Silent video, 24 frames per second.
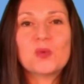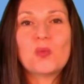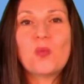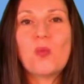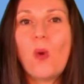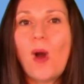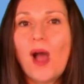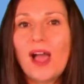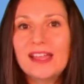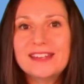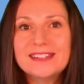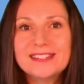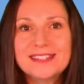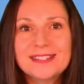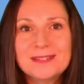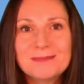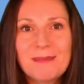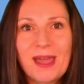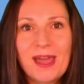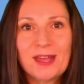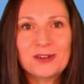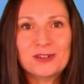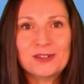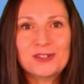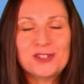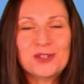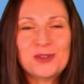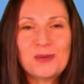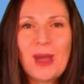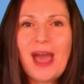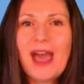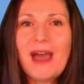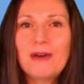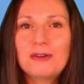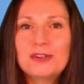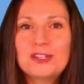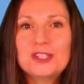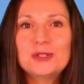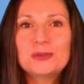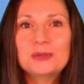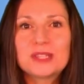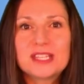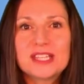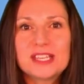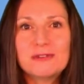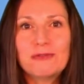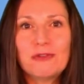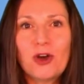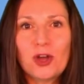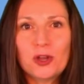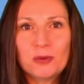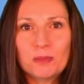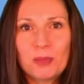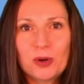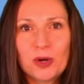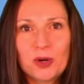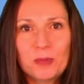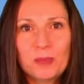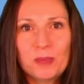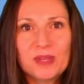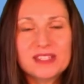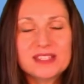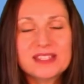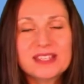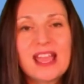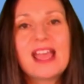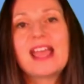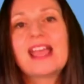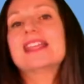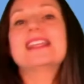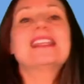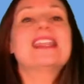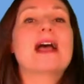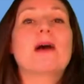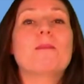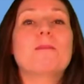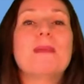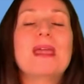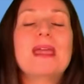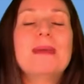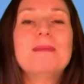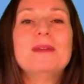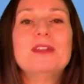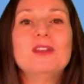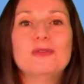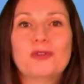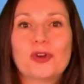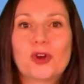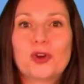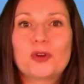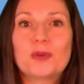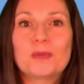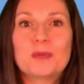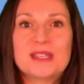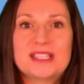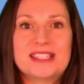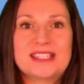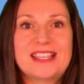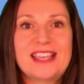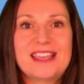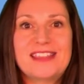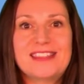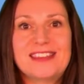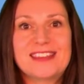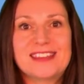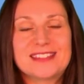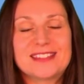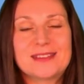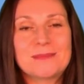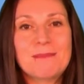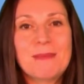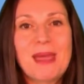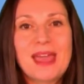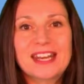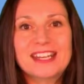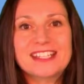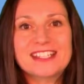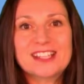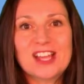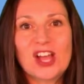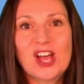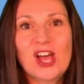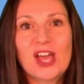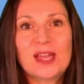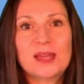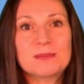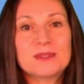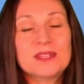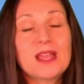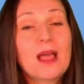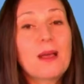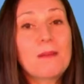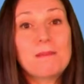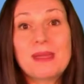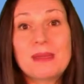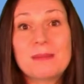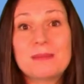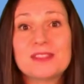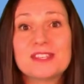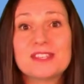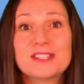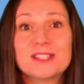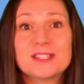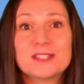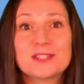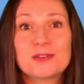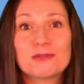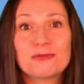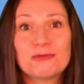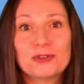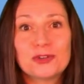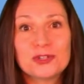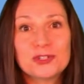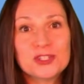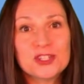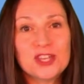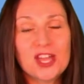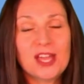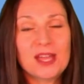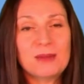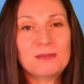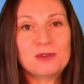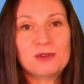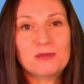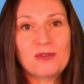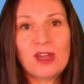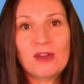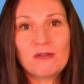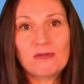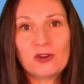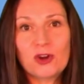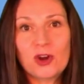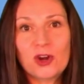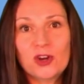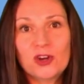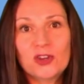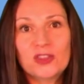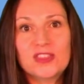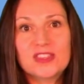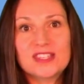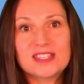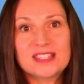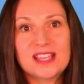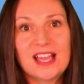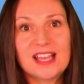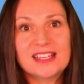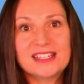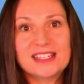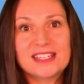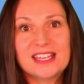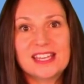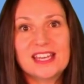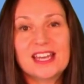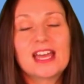Why does it matter to you? How do you live on purpose? Now, maybe you've heard me say this many times. Maybe this is the first time you've ever heard this idea.